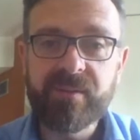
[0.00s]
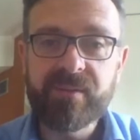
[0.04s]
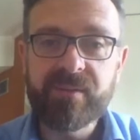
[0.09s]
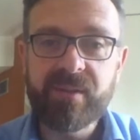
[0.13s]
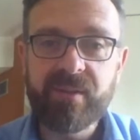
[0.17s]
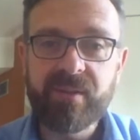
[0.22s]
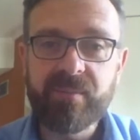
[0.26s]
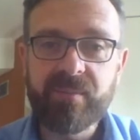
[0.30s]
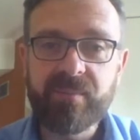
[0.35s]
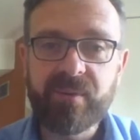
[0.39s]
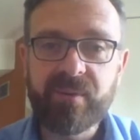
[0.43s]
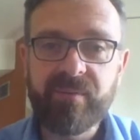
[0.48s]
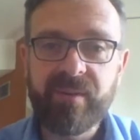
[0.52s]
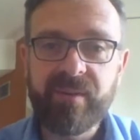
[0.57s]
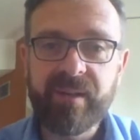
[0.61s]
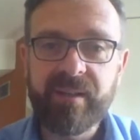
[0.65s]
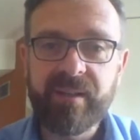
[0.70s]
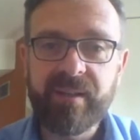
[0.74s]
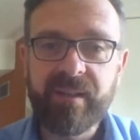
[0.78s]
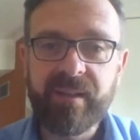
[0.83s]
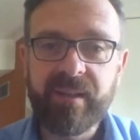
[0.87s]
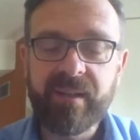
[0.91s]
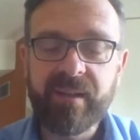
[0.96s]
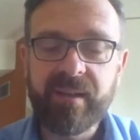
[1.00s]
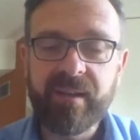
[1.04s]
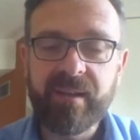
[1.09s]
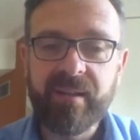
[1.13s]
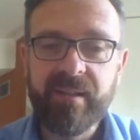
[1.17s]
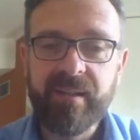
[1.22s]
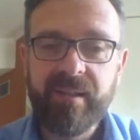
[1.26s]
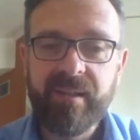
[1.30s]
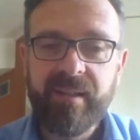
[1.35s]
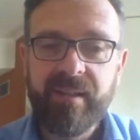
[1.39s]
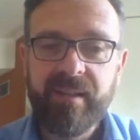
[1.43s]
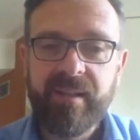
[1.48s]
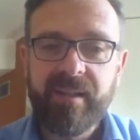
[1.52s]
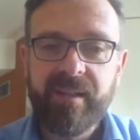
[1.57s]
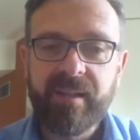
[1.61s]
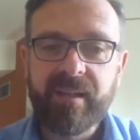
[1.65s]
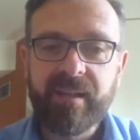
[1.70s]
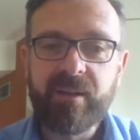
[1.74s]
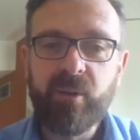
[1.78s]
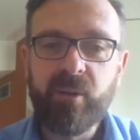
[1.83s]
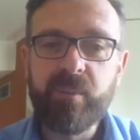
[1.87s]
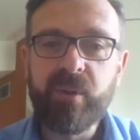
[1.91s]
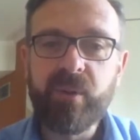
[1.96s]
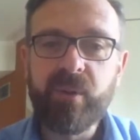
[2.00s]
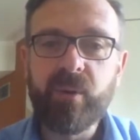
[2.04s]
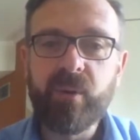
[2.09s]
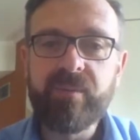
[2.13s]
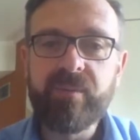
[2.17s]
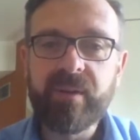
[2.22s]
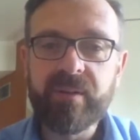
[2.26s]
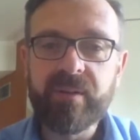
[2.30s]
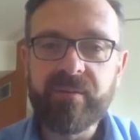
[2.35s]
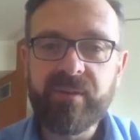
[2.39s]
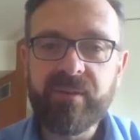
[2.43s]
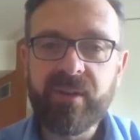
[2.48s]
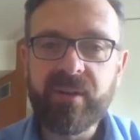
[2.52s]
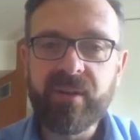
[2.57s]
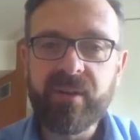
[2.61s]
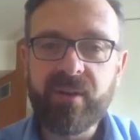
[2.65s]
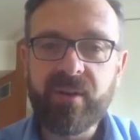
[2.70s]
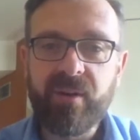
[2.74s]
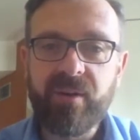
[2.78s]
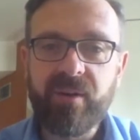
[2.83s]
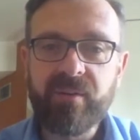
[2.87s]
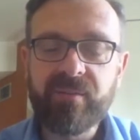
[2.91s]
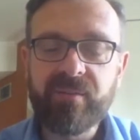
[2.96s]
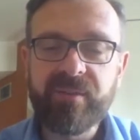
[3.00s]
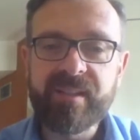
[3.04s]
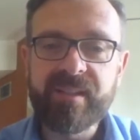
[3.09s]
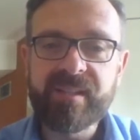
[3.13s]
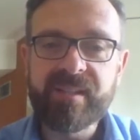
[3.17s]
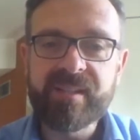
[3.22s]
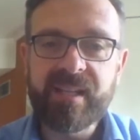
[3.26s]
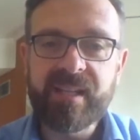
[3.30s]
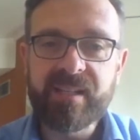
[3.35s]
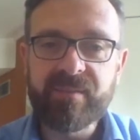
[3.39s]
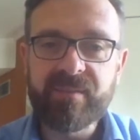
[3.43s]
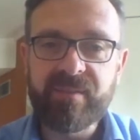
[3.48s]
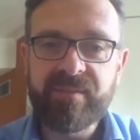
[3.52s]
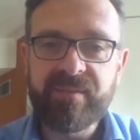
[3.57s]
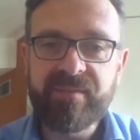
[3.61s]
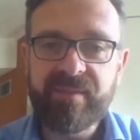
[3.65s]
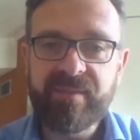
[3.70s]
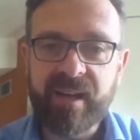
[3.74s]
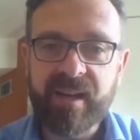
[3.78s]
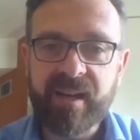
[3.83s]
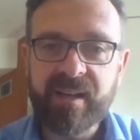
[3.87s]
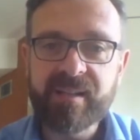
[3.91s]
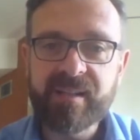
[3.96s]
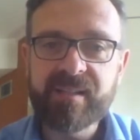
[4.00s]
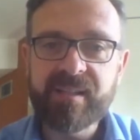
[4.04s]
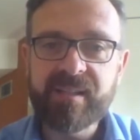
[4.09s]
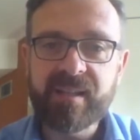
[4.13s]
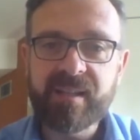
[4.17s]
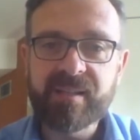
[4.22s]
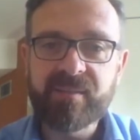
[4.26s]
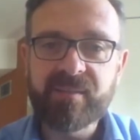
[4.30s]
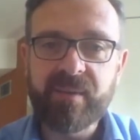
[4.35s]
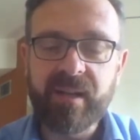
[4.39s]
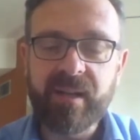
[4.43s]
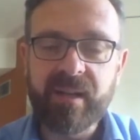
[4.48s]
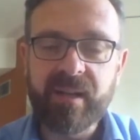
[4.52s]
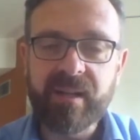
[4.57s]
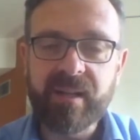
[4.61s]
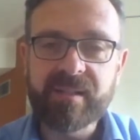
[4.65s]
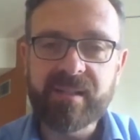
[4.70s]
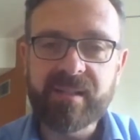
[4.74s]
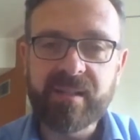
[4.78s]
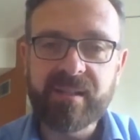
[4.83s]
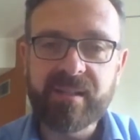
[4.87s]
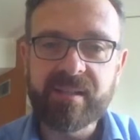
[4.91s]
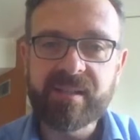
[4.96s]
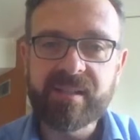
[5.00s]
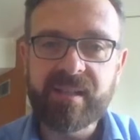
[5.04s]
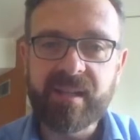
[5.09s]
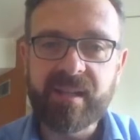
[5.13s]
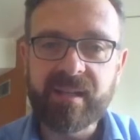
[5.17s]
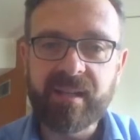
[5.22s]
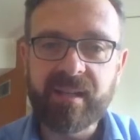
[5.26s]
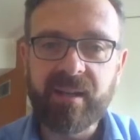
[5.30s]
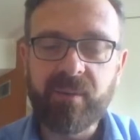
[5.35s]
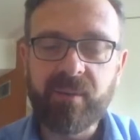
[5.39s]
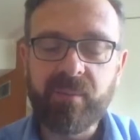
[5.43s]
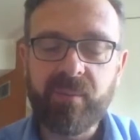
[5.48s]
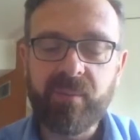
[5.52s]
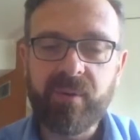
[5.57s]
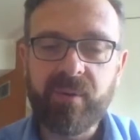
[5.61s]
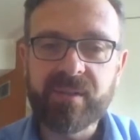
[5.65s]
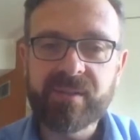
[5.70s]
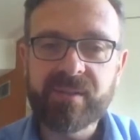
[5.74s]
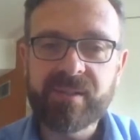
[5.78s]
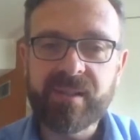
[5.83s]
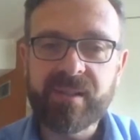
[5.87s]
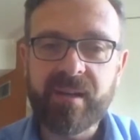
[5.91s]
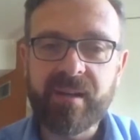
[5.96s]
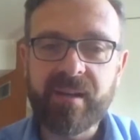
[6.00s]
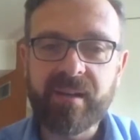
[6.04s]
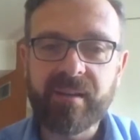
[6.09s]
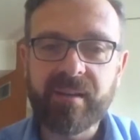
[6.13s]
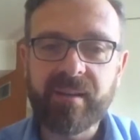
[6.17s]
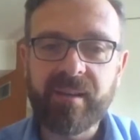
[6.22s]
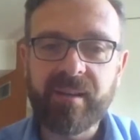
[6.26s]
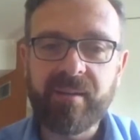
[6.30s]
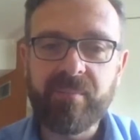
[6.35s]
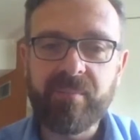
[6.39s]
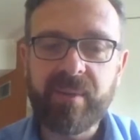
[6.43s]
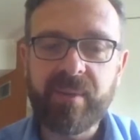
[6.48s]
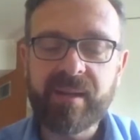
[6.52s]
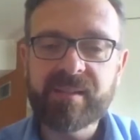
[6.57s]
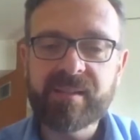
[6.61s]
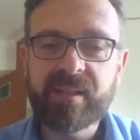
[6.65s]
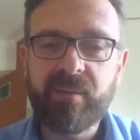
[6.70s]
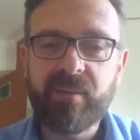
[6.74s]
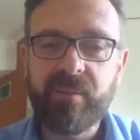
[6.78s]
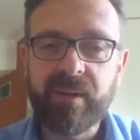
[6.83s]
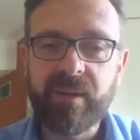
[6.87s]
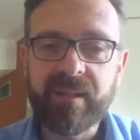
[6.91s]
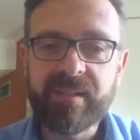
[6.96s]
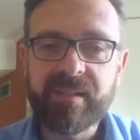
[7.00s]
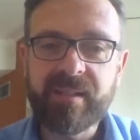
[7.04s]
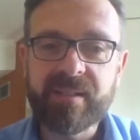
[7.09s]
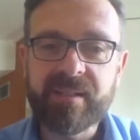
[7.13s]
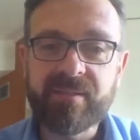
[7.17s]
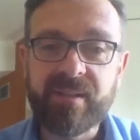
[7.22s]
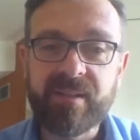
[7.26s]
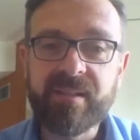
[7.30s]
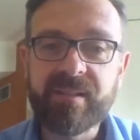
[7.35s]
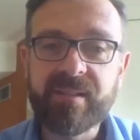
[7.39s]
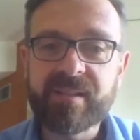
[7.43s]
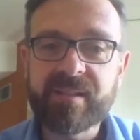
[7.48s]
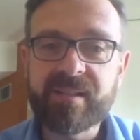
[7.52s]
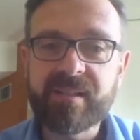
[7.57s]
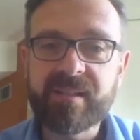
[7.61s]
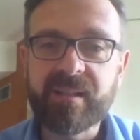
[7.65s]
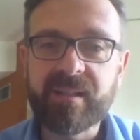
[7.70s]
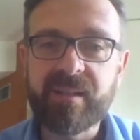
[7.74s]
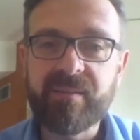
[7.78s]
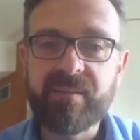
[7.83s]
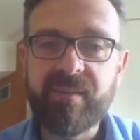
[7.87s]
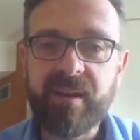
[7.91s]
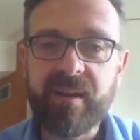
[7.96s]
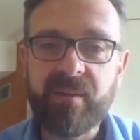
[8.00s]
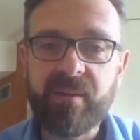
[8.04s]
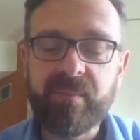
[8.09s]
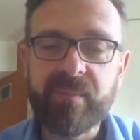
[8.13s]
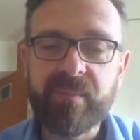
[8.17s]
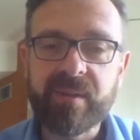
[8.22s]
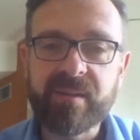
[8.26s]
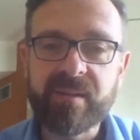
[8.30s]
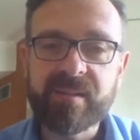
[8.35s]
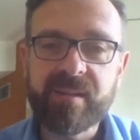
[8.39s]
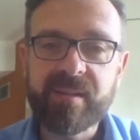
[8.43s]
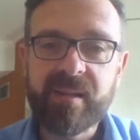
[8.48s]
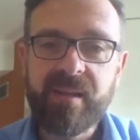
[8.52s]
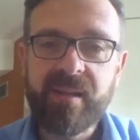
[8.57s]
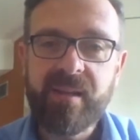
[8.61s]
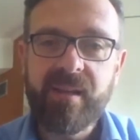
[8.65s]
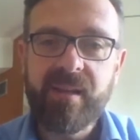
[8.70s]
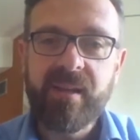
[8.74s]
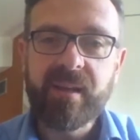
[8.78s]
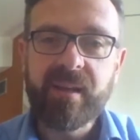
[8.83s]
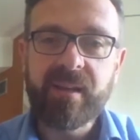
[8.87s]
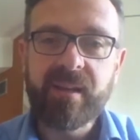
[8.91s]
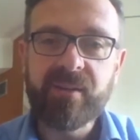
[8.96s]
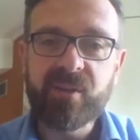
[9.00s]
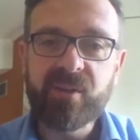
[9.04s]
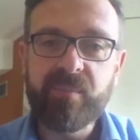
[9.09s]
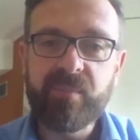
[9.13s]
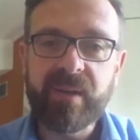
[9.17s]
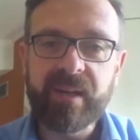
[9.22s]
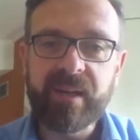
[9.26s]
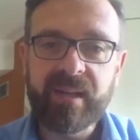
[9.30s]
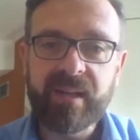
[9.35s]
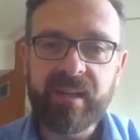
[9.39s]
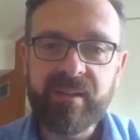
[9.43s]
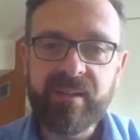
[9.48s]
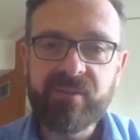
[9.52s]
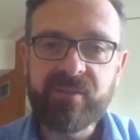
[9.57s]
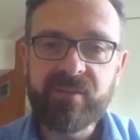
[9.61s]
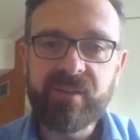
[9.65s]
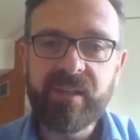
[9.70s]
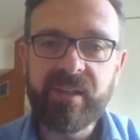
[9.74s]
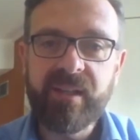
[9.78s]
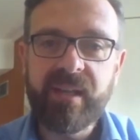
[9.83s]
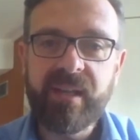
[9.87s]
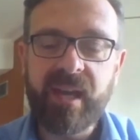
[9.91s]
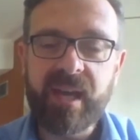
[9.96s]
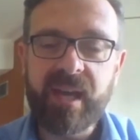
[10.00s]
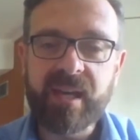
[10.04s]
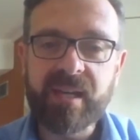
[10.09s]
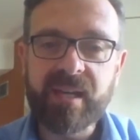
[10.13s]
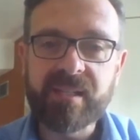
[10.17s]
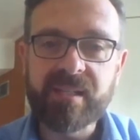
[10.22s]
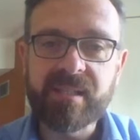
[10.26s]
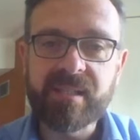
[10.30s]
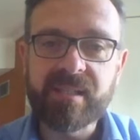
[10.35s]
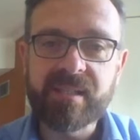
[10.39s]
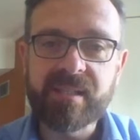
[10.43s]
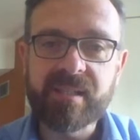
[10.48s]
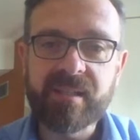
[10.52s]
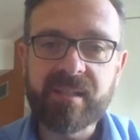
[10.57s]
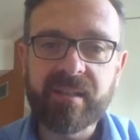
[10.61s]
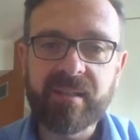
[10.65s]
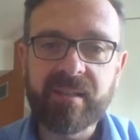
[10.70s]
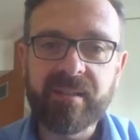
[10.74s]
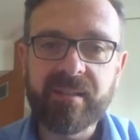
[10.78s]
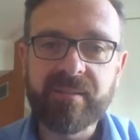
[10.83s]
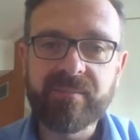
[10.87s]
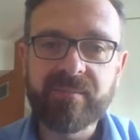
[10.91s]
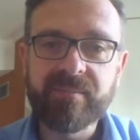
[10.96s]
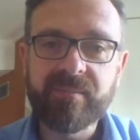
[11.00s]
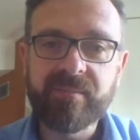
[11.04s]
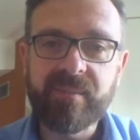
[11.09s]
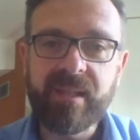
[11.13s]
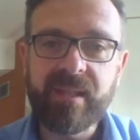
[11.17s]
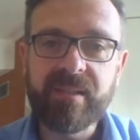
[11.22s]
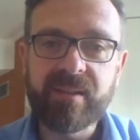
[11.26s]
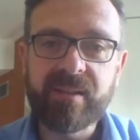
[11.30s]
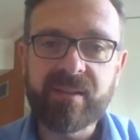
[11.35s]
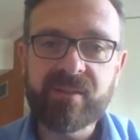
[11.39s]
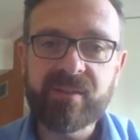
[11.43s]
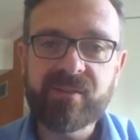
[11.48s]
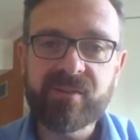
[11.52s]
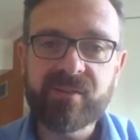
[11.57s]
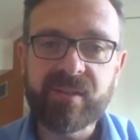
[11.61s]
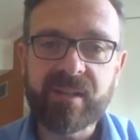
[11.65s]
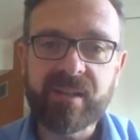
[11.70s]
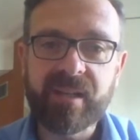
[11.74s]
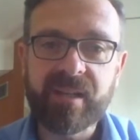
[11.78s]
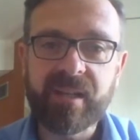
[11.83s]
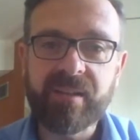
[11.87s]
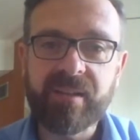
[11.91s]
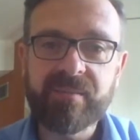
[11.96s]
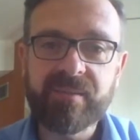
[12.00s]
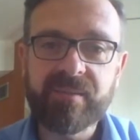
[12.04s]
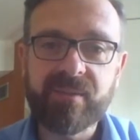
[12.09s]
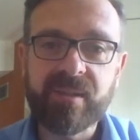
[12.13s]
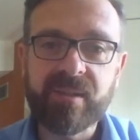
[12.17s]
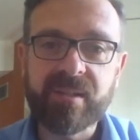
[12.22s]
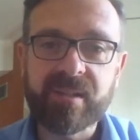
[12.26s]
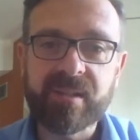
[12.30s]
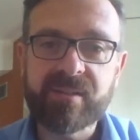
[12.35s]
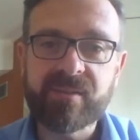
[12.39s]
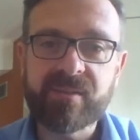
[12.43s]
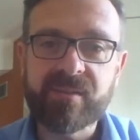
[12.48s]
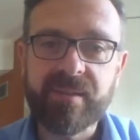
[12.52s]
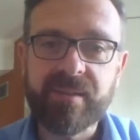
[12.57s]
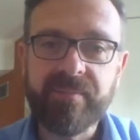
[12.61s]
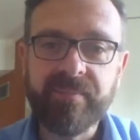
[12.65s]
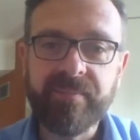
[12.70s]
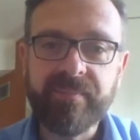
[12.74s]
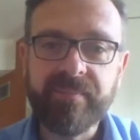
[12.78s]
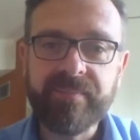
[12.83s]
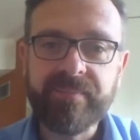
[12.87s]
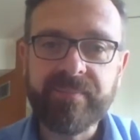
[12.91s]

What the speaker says: So providing a global overview of the state of affairs, as well as understanding what are the best qualities or interesting developments country by country and industry to industry.